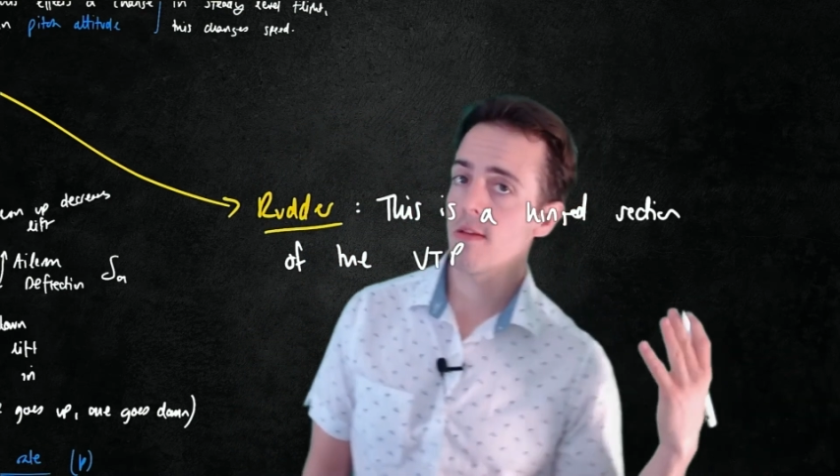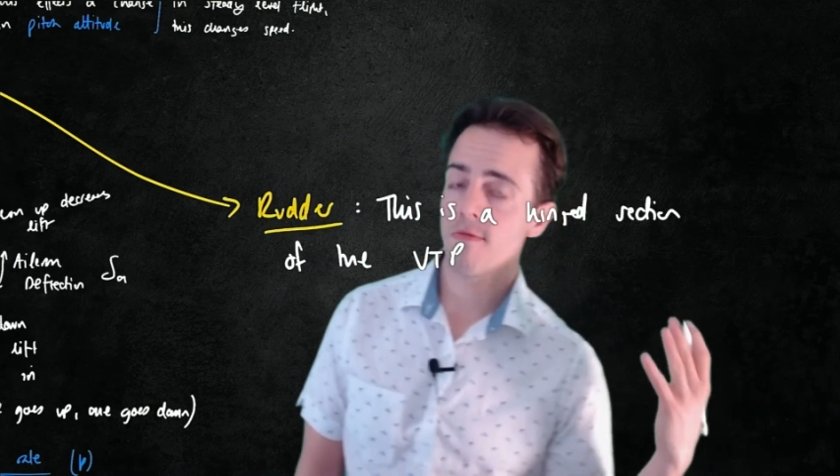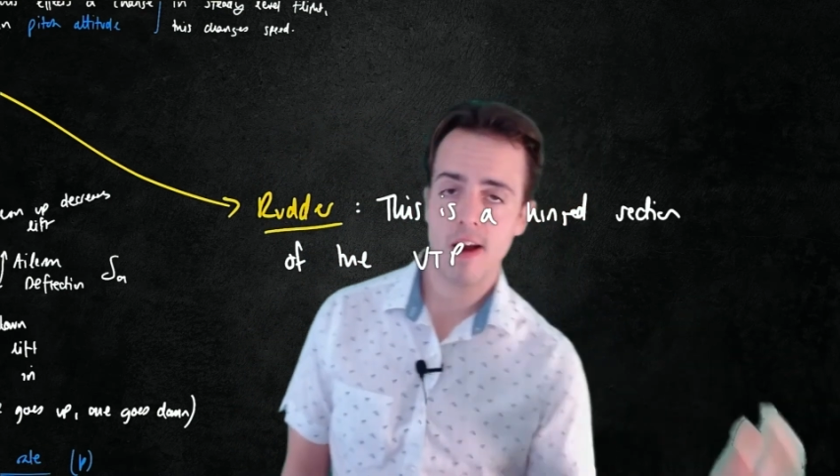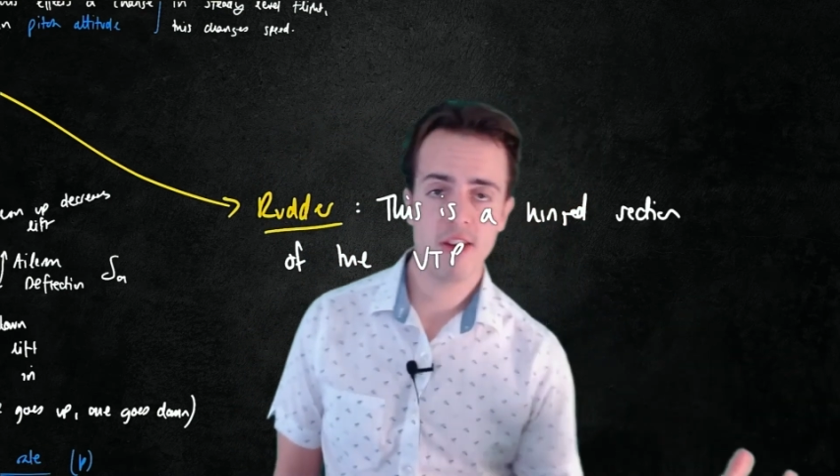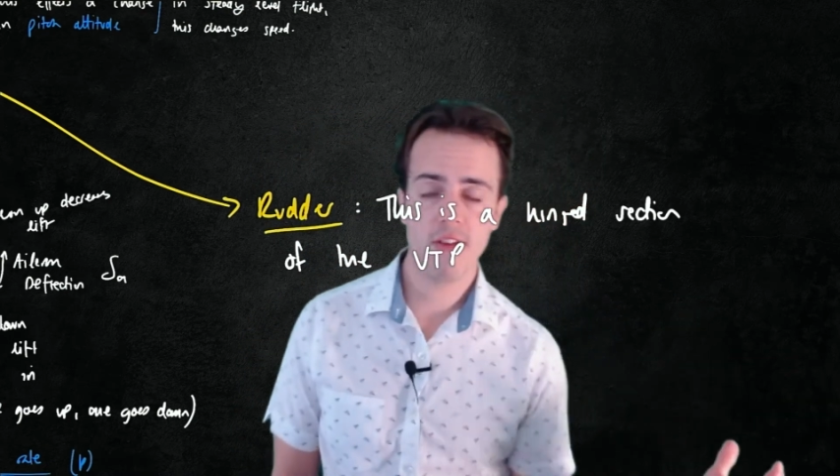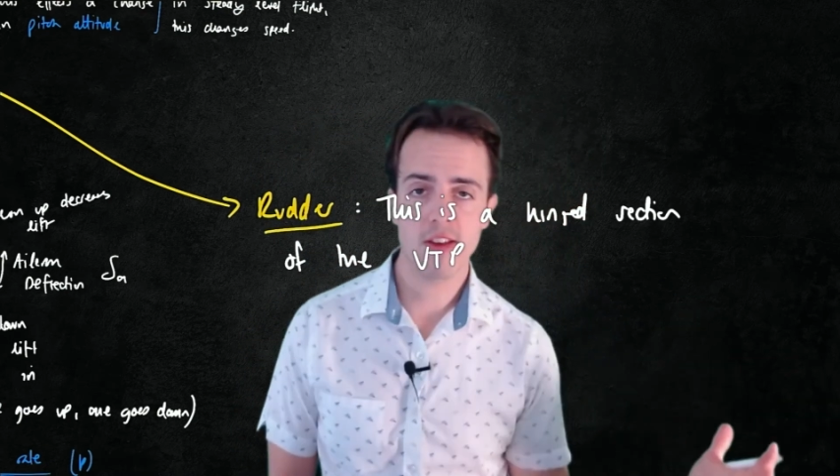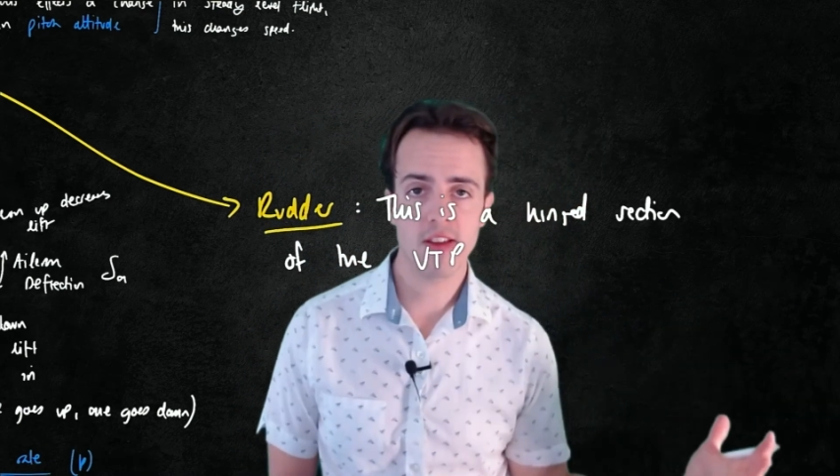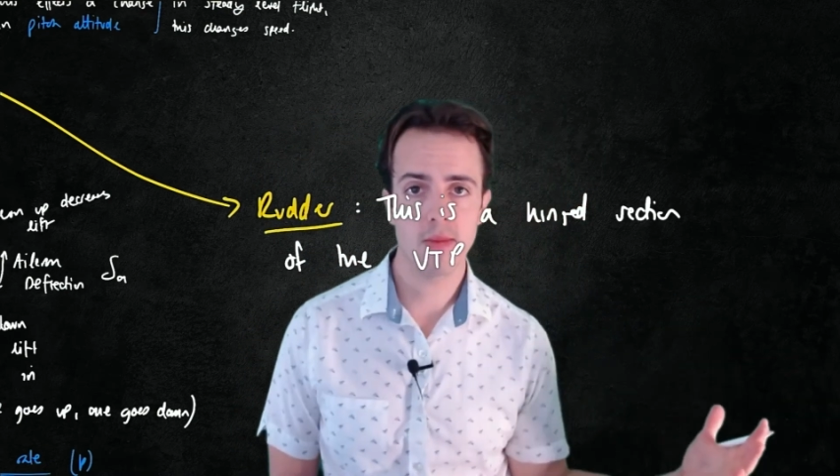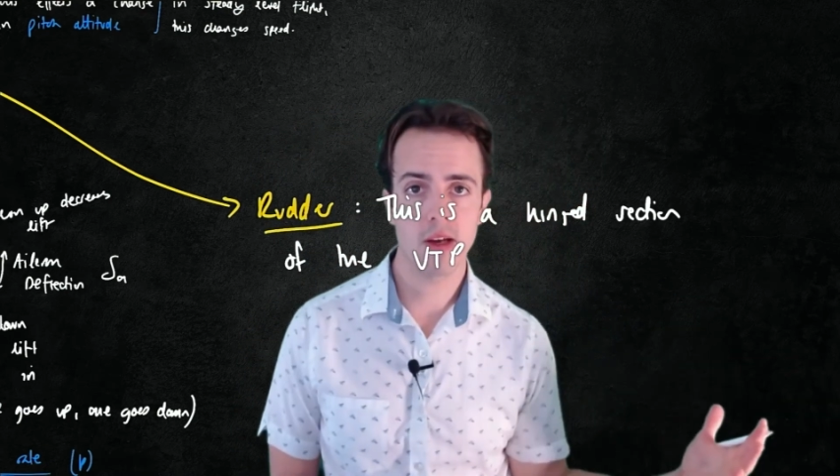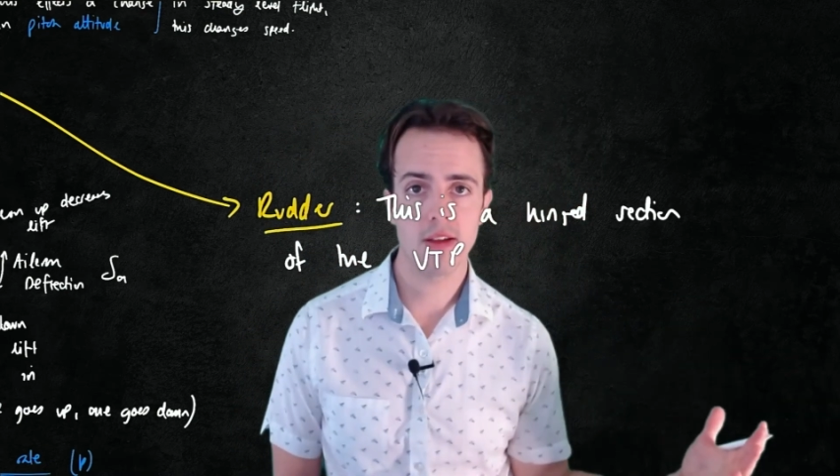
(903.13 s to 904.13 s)
very, very
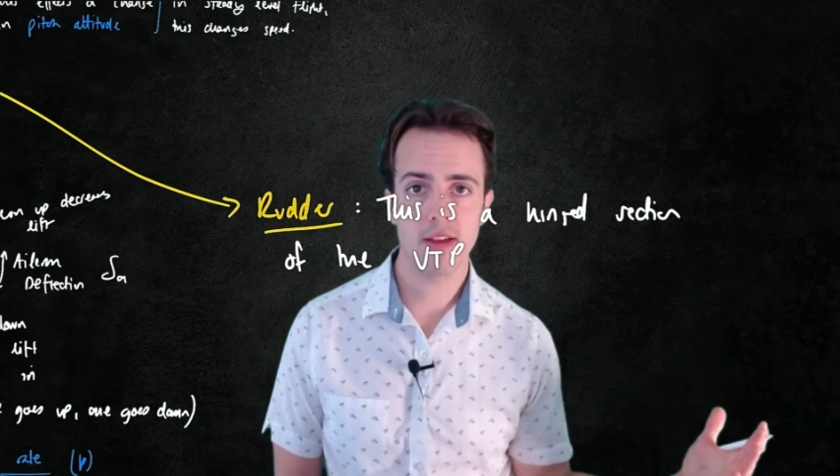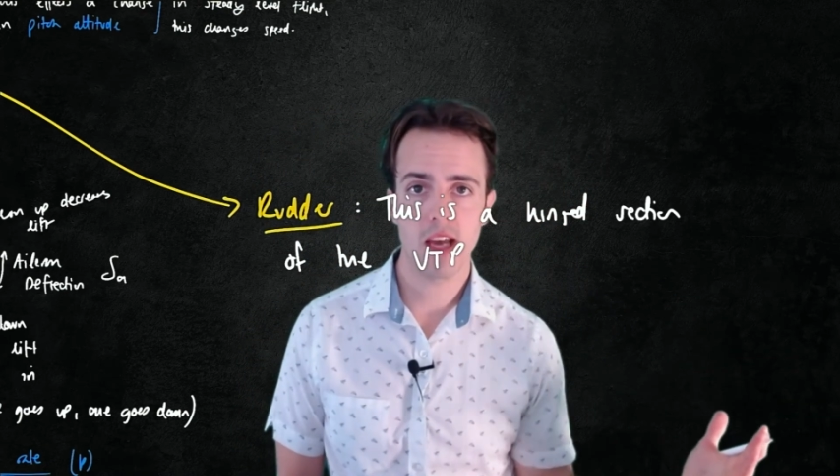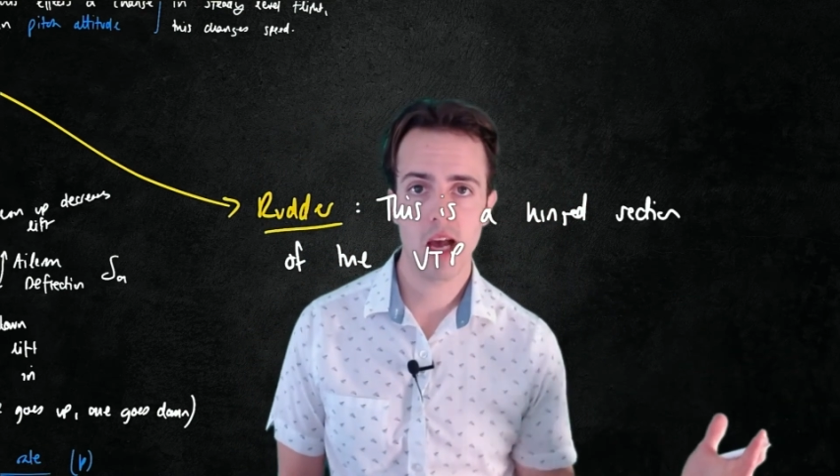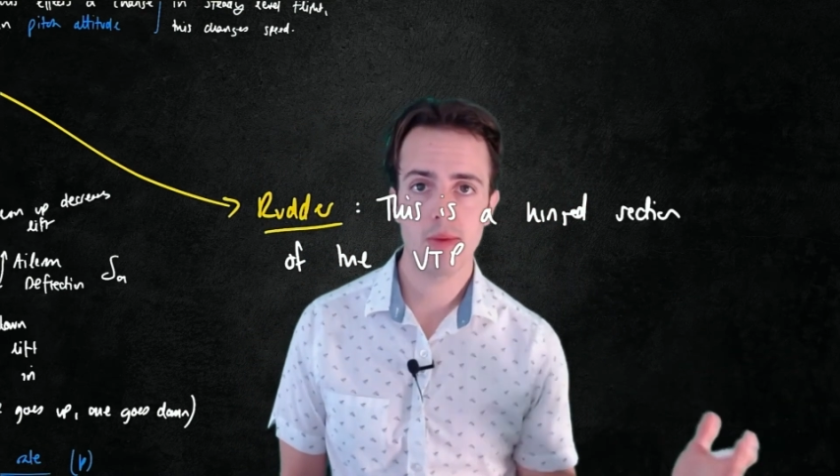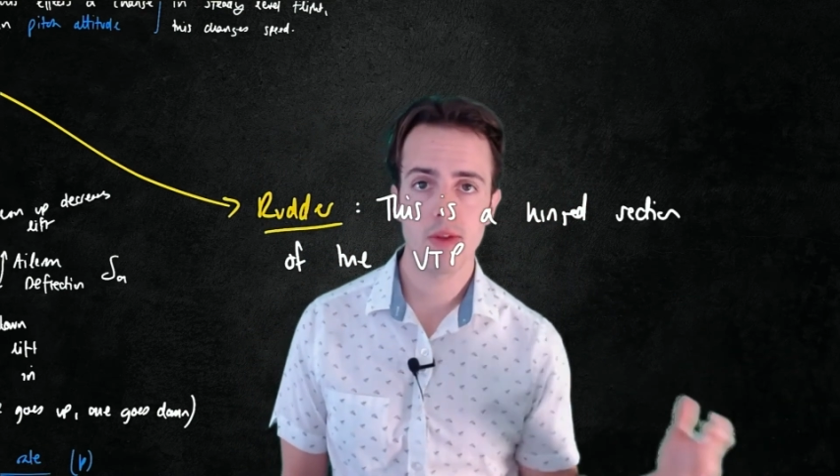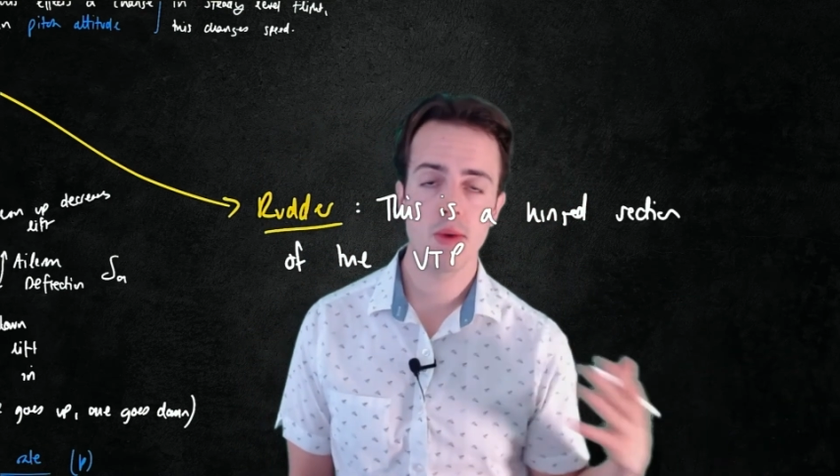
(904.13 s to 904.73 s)
similar thing happens.